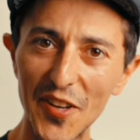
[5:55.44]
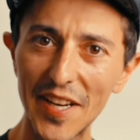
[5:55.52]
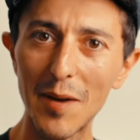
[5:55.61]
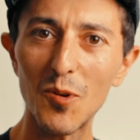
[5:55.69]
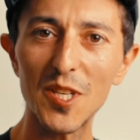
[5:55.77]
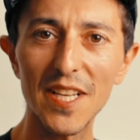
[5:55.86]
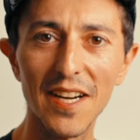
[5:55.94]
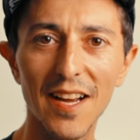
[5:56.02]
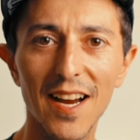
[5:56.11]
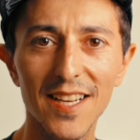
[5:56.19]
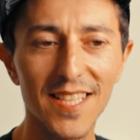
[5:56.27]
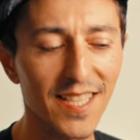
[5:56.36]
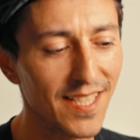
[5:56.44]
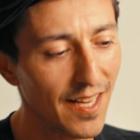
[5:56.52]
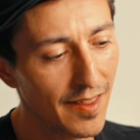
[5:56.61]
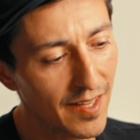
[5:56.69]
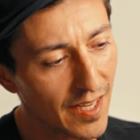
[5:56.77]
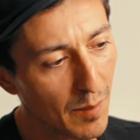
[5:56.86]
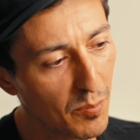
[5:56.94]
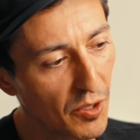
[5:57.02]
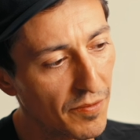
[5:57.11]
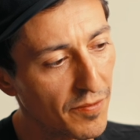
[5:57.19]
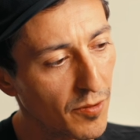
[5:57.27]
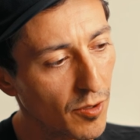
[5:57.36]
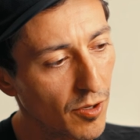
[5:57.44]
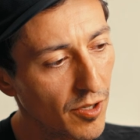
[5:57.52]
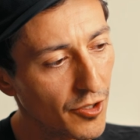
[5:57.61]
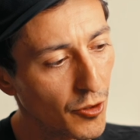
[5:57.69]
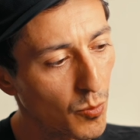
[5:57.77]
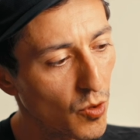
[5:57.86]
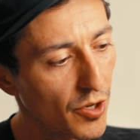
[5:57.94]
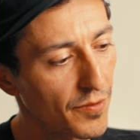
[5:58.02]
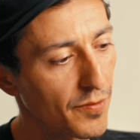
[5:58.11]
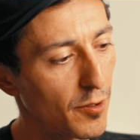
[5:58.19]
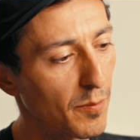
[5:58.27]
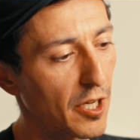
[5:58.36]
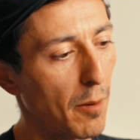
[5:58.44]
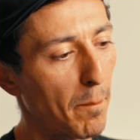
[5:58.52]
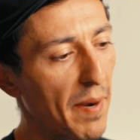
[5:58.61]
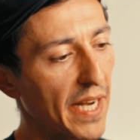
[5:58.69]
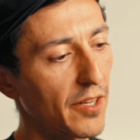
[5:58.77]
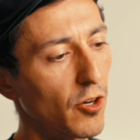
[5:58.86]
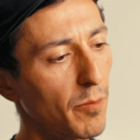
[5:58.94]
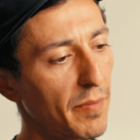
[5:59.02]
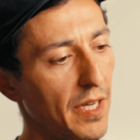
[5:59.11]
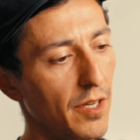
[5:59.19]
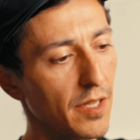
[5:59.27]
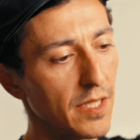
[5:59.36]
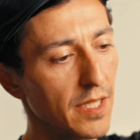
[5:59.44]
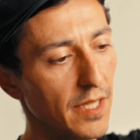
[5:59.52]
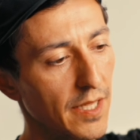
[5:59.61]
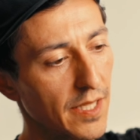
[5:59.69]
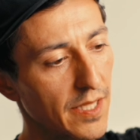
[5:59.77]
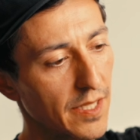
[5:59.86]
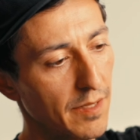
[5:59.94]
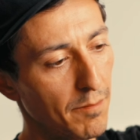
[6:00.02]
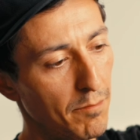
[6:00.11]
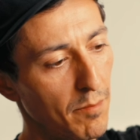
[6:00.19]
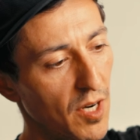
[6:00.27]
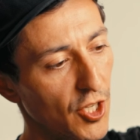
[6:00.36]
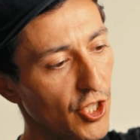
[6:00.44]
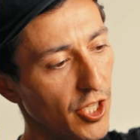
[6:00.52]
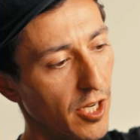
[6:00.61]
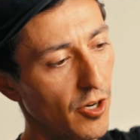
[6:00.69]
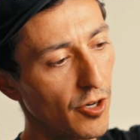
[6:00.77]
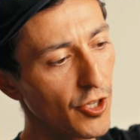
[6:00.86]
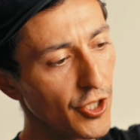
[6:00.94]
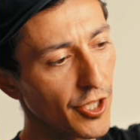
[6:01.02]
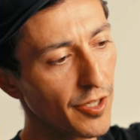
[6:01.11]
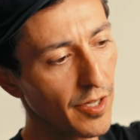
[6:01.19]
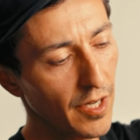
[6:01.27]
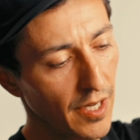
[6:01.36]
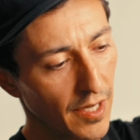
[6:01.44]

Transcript: the camera side access, I think I prefer the one from Compagnon because it's much larger.